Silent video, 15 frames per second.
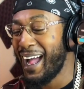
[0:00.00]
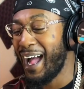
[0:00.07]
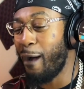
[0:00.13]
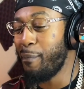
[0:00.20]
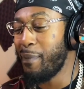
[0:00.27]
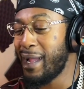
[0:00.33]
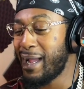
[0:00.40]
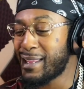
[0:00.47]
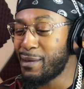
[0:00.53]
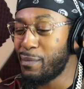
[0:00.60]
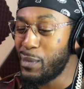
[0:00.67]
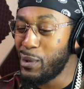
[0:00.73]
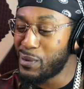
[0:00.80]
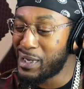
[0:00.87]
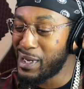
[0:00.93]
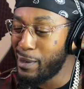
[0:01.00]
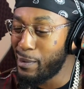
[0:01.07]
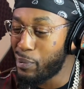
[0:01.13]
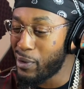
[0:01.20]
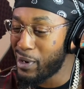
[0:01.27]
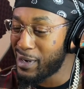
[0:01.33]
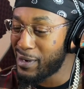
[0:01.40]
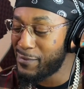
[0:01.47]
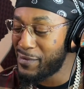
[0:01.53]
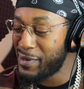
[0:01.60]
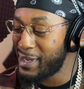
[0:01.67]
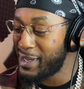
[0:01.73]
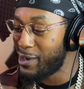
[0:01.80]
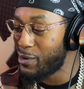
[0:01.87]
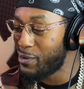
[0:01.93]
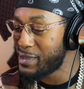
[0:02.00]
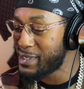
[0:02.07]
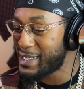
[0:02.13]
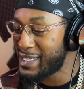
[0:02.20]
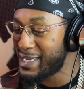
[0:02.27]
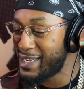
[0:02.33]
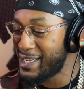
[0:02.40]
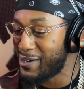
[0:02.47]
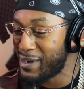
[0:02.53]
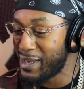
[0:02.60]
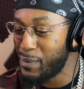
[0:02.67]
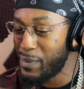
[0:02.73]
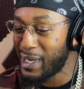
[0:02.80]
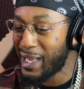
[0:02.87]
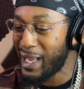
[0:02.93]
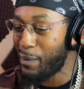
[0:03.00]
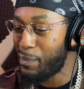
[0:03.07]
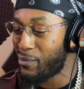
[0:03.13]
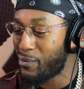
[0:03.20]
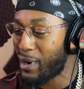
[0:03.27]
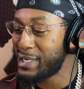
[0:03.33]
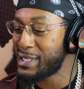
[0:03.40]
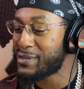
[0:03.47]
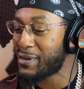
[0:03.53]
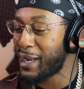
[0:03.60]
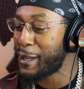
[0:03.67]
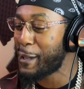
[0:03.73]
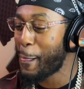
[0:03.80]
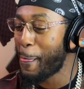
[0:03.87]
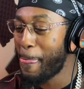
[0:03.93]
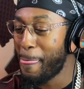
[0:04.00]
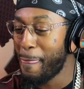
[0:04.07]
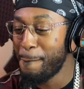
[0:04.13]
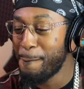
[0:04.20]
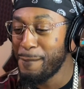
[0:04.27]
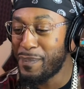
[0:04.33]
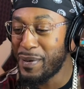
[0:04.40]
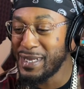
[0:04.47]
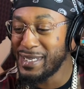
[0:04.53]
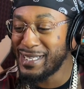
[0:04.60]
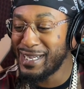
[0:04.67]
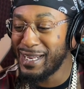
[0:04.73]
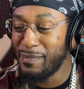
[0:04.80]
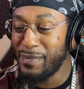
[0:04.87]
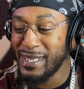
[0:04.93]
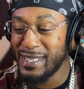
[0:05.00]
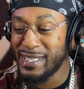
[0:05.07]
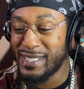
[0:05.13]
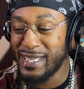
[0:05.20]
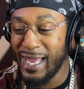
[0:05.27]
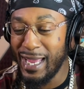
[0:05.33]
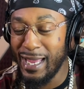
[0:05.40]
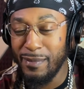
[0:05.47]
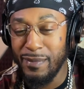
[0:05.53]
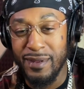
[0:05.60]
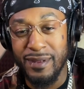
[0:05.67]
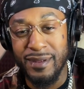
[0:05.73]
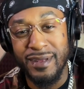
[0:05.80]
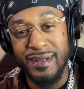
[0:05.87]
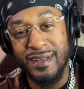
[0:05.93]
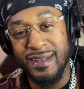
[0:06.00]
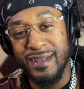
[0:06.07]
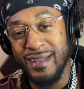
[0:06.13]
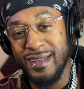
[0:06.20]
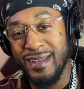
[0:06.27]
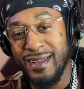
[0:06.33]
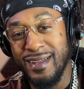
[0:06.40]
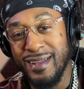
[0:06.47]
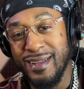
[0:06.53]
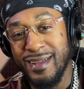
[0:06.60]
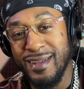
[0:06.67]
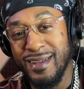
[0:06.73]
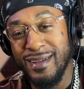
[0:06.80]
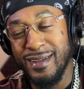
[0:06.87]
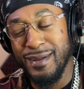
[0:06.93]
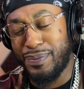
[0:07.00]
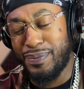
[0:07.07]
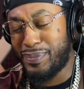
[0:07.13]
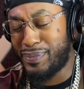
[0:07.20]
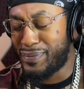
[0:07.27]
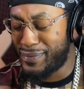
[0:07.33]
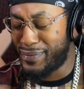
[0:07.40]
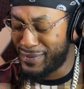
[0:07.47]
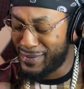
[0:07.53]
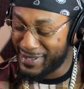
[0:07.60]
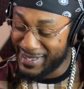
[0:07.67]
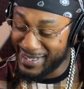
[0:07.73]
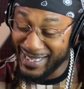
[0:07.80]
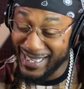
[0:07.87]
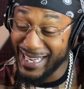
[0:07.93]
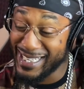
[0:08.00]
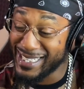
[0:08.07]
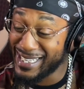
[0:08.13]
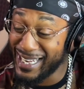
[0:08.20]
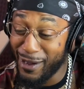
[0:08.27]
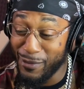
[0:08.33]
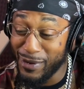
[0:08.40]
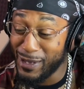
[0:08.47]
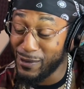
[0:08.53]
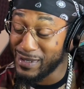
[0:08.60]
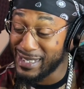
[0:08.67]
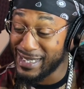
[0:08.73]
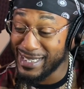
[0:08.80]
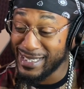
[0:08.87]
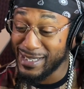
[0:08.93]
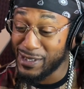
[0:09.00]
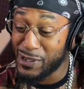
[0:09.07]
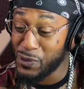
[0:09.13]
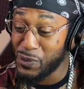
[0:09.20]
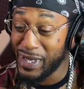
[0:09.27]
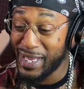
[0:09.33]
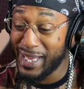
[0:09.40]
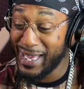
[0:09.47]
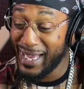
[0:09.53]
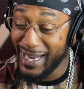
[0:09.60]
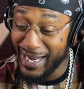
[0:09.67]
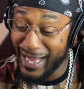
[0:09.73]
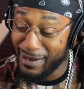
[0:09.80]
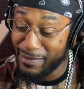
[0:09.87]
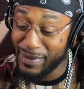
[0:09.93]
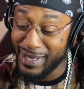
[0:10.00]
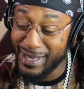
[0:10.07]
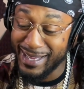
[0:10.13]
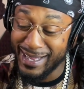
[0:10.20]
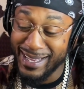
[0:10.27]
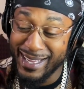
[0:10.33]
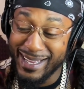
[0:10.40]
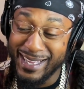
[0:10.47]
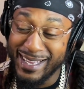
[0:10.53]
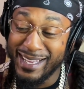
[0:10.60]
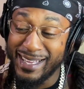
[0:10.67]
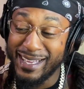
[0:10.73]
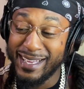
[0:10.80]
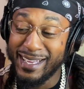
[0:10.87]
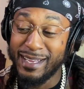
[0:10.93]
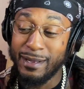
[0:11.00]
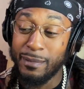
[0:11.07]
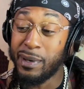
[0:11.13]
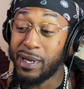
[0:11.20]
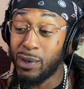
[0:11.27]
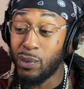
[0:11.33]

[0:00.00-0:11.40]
I'm gonna have to mute that part of the video. Shit, you gonna give me a copyright strike. Police in that bitch jamming. That is not what he was listening to. It cannot be. But it